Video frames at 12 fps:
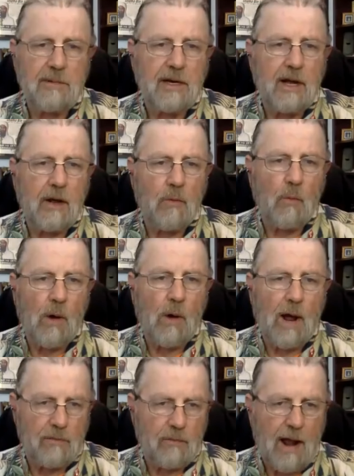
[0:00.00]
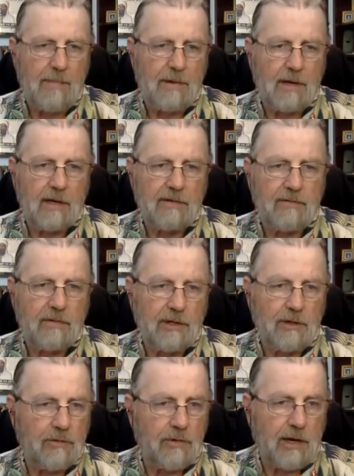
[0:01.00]
coming unwound rapidly
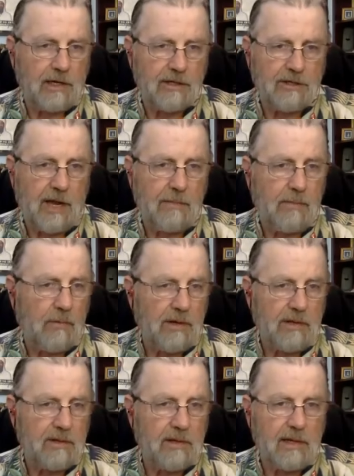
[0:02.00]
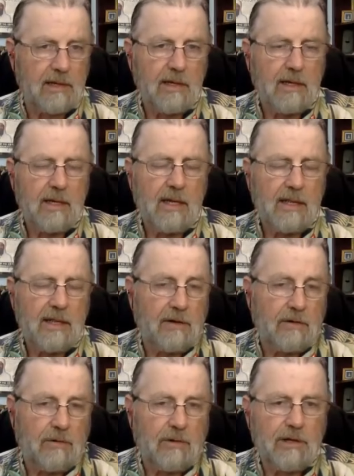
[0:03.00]
from the Ukrainian standpoint. They
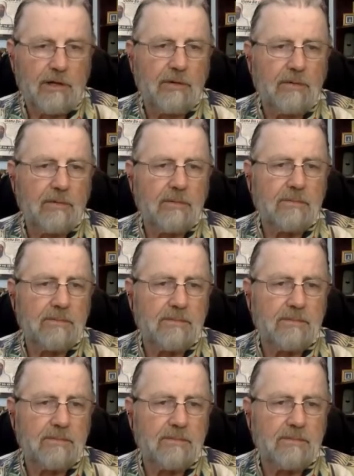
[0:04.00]
don't know what to do.